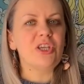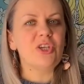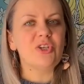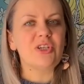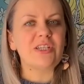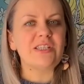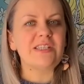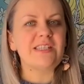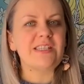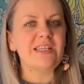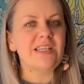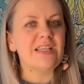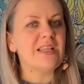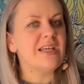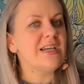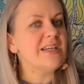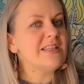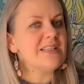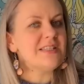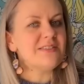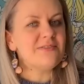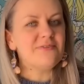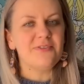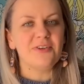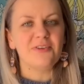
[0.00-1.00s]
You can see
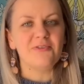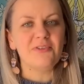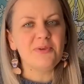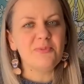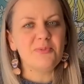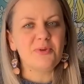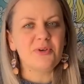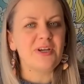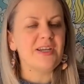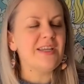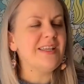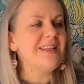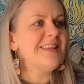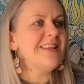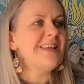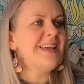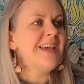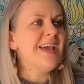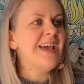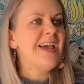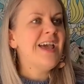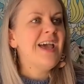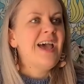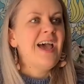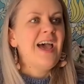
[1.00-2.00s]
light is very bright.
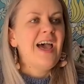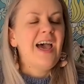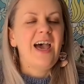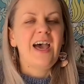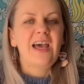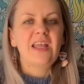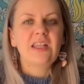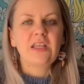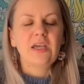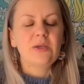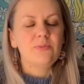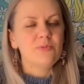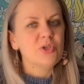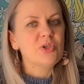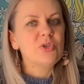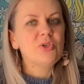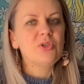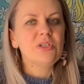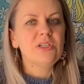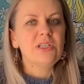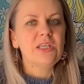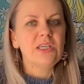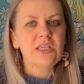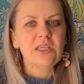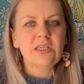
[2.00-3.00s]
And I'm
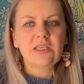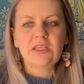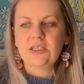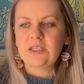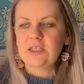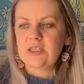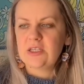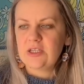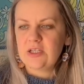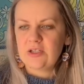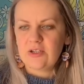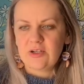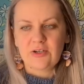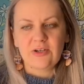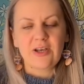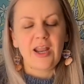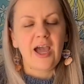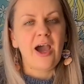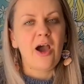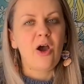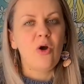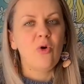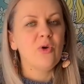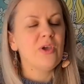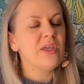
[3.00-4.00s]
recording
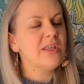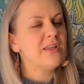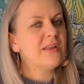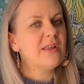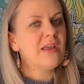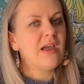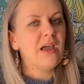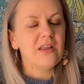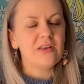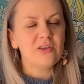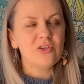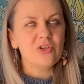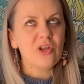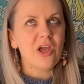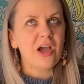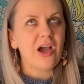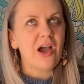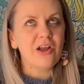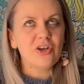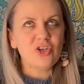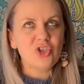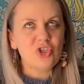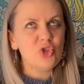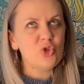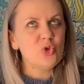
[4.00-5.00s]
now in an
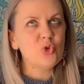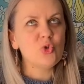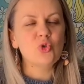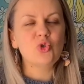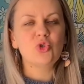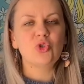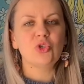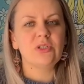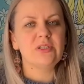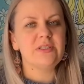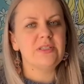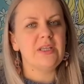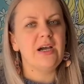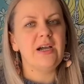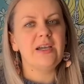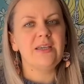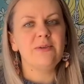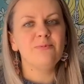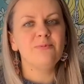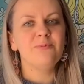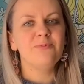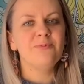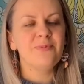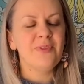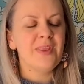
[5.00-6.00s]
unusual
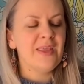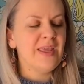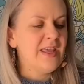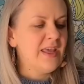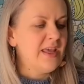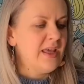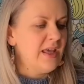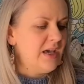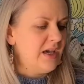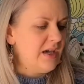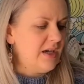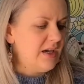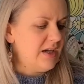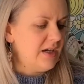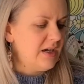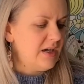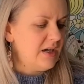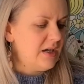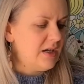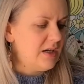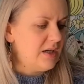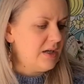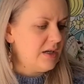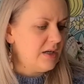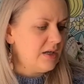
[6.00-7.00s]
time
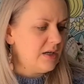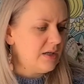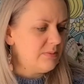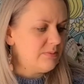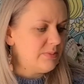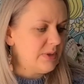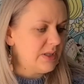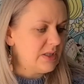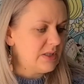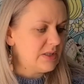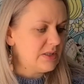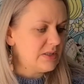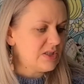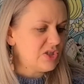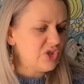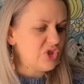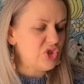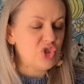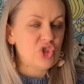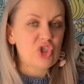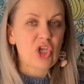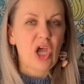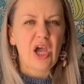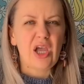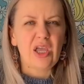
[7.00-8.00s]

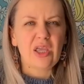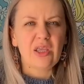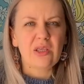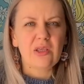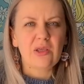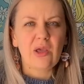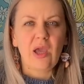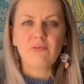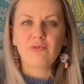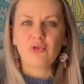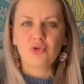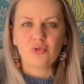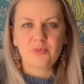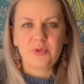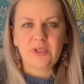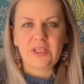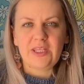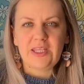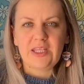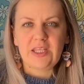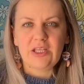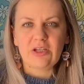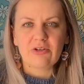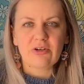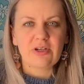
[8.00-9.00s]
because I won't be
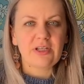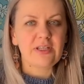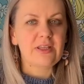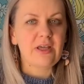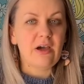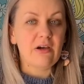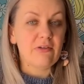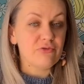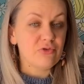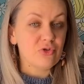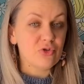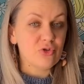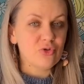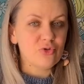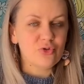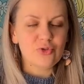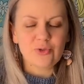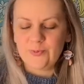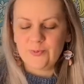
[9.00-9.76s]
here in the afternoon.